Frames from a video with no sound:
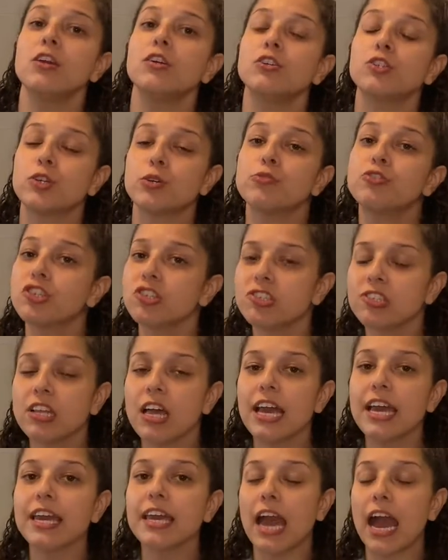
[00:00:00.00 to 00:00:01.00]
So just
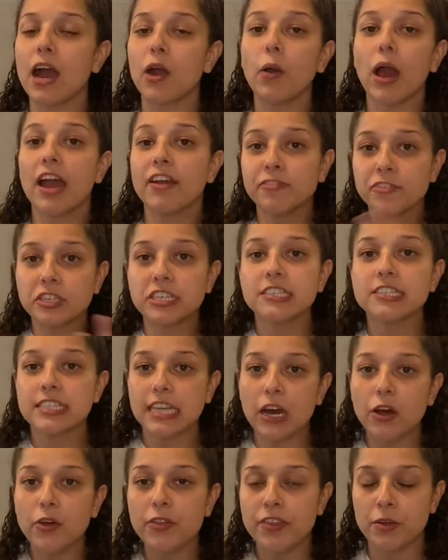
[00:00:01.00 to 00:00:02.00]
like how every
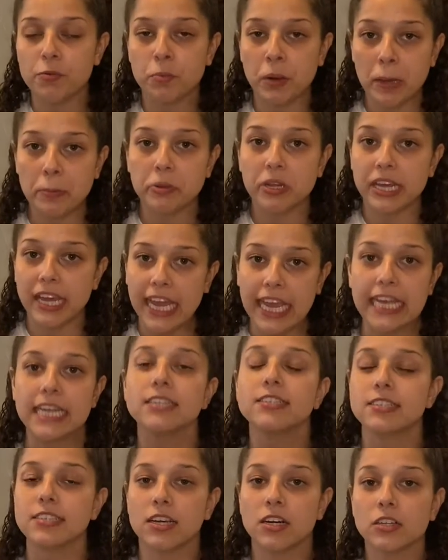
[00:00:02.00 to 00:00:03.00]
cell that
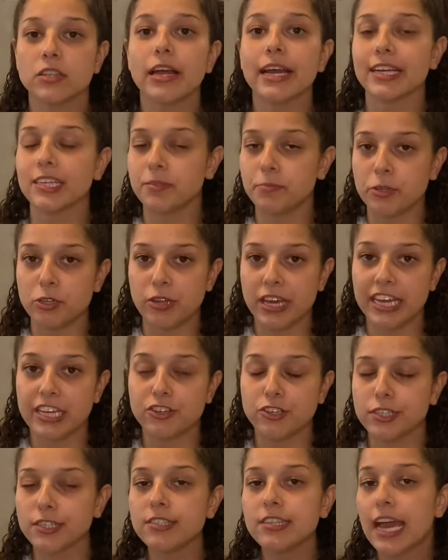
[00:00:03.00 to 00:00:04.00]
replicates collects
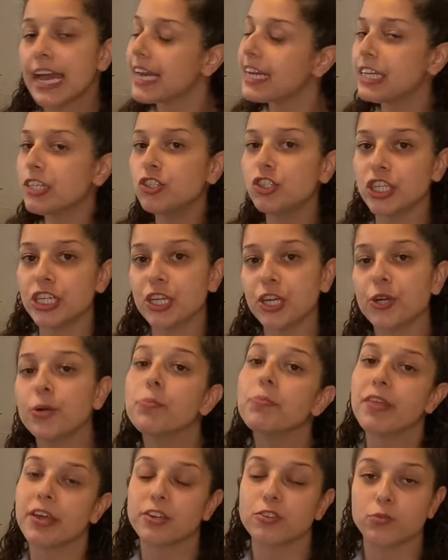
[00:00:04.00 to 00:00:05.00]
mutations, any
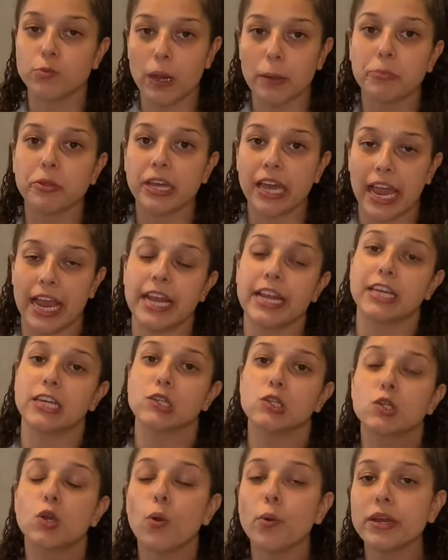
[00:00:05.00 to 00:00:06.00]
genome that is replicating
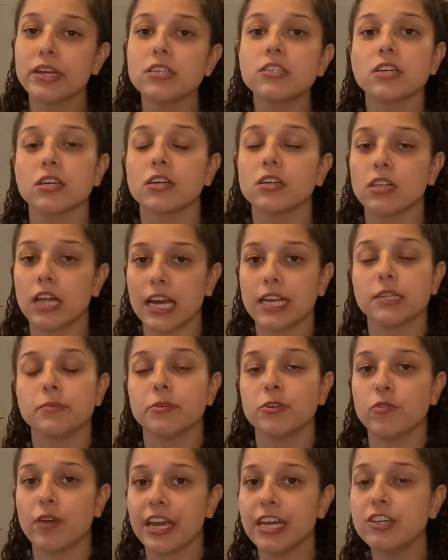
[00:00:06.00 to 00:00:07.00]
is going to collect
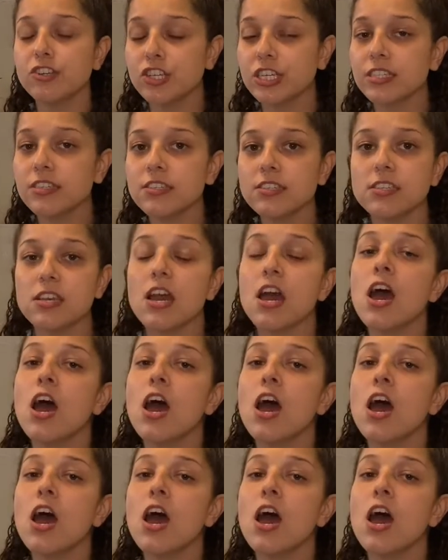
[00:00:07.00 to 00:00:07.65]
mutations,